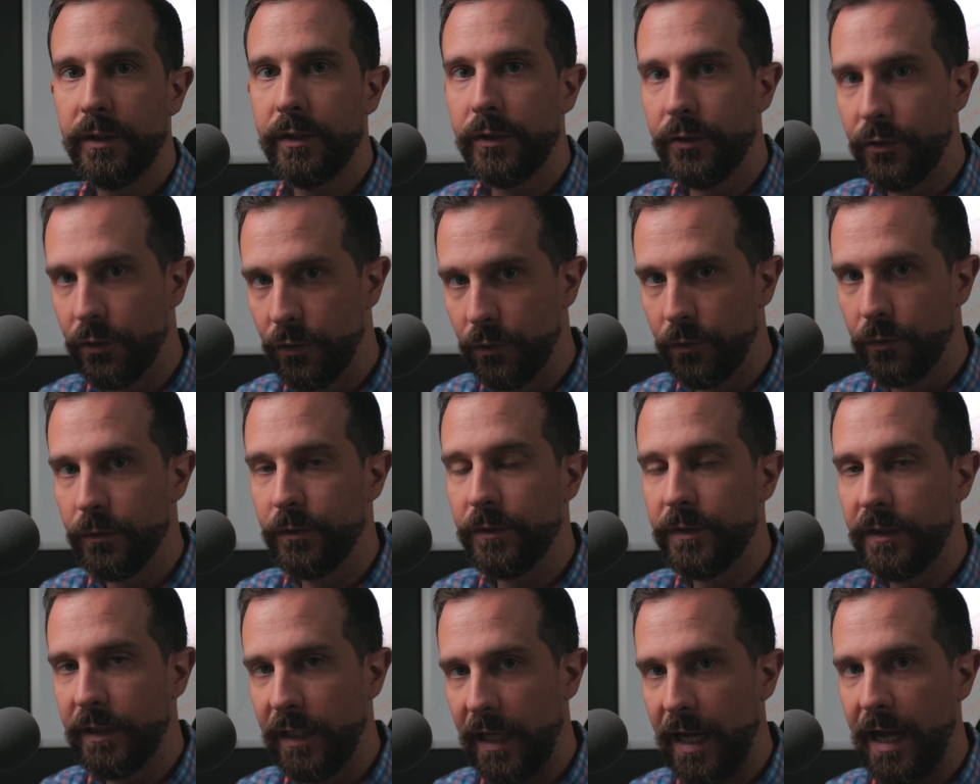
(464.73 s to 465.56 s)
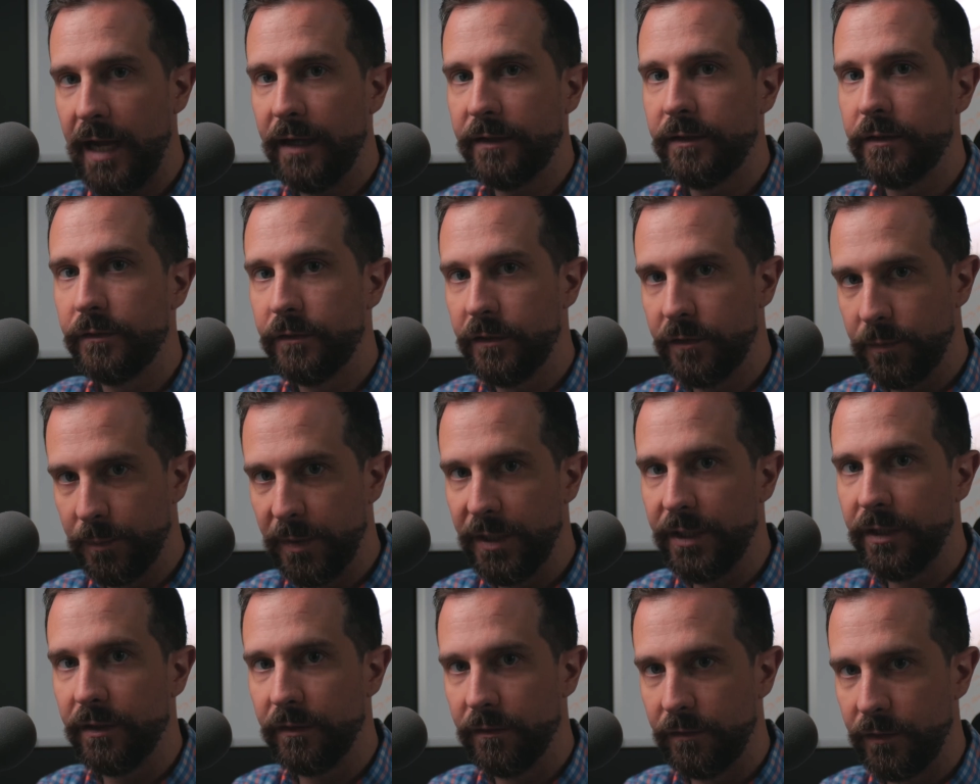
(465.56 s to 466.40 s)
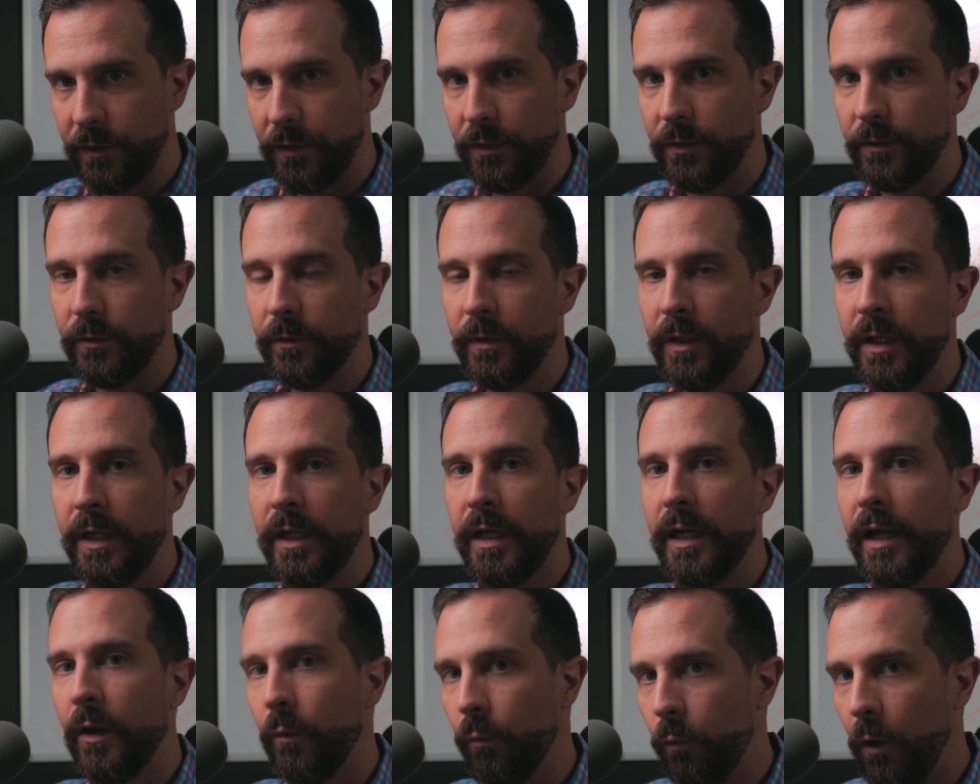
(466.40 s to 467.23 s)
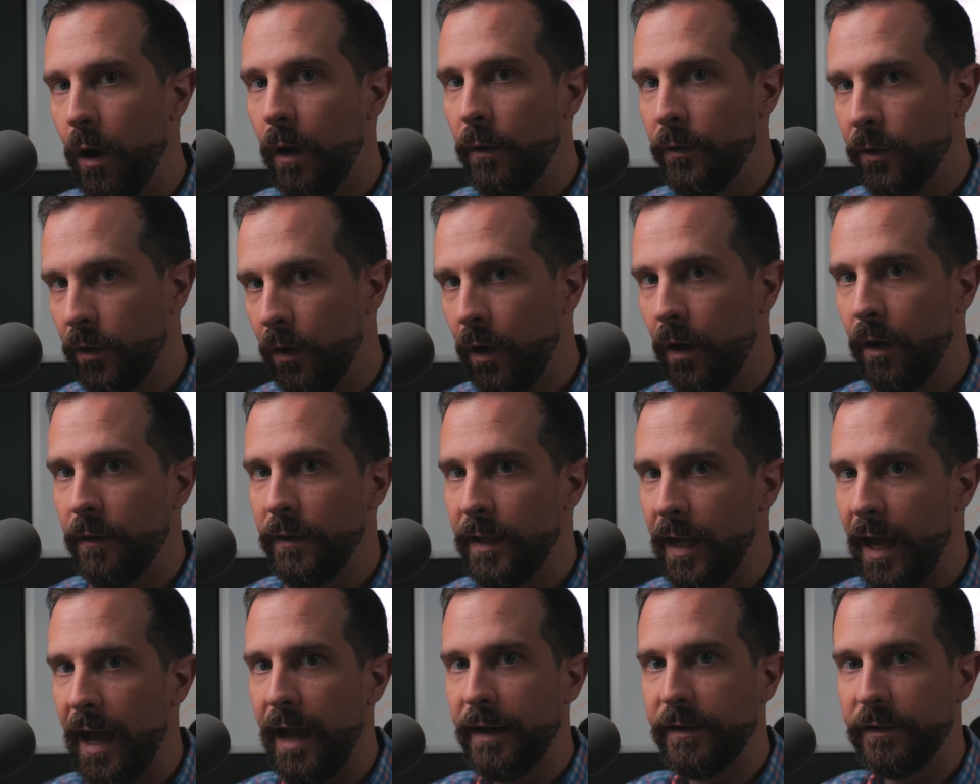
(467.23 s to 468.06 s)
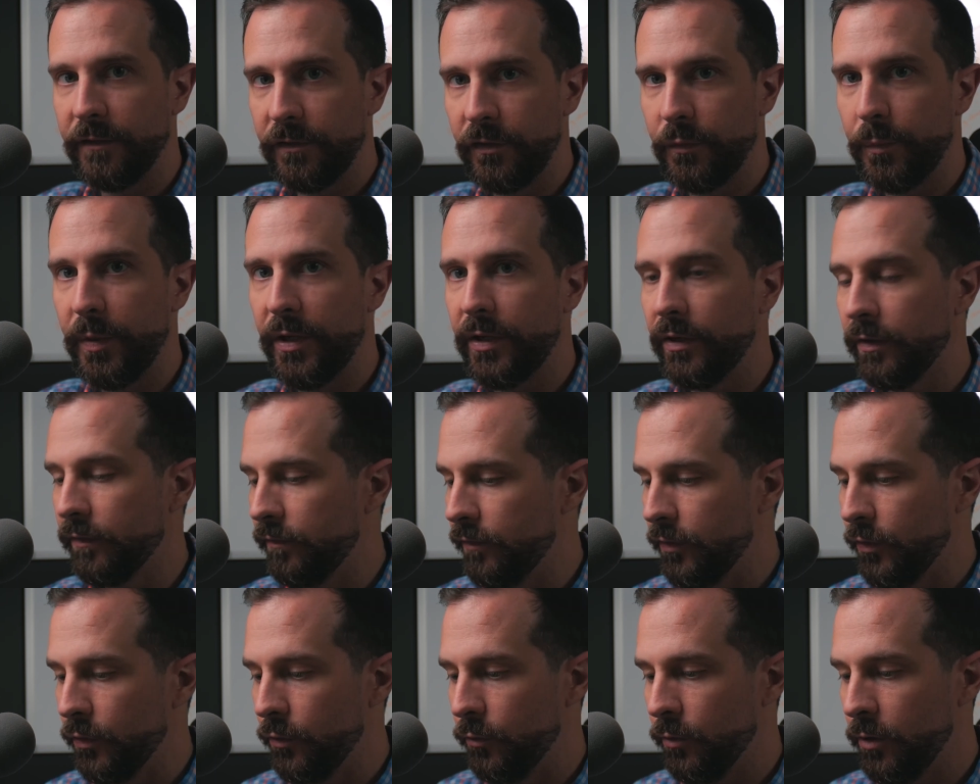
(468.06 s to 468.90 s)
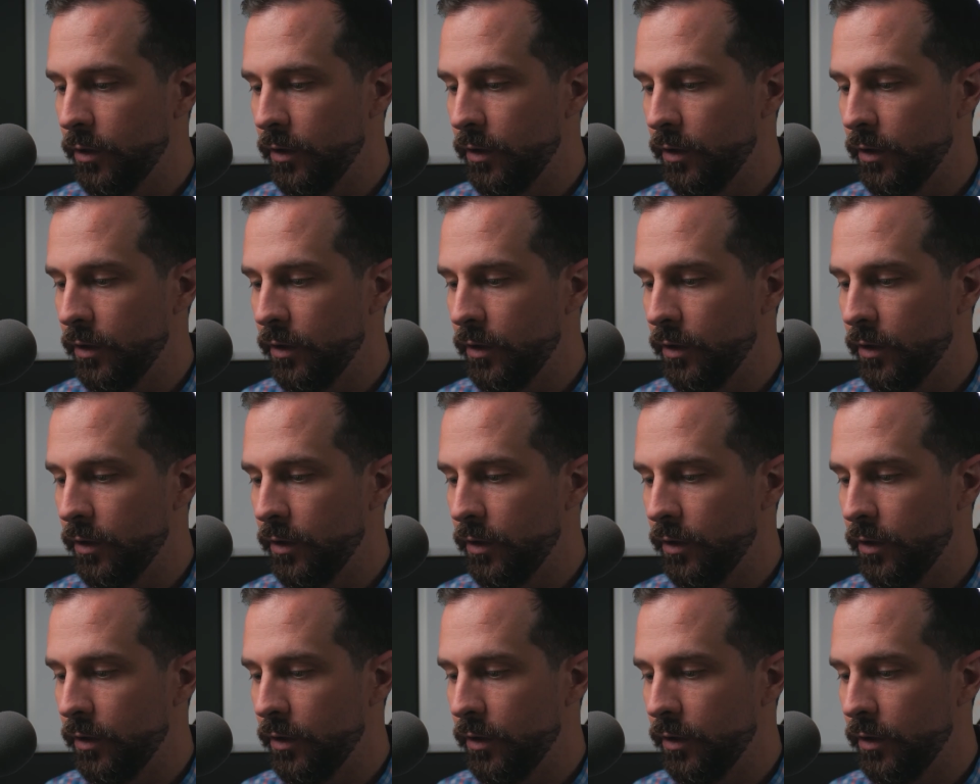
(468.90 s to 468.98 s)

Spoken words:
Use the active speaker view, and while you're on the active speaker view,